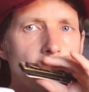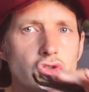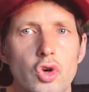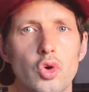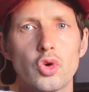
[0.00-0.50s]

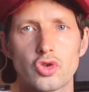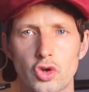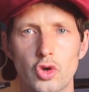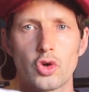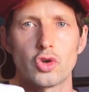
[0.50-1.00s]
Draw,
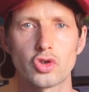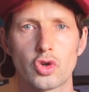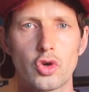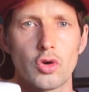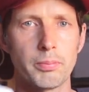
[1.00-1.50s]
draw,
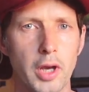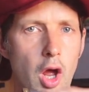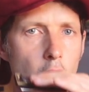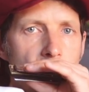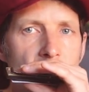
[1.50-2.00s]
draw, blow.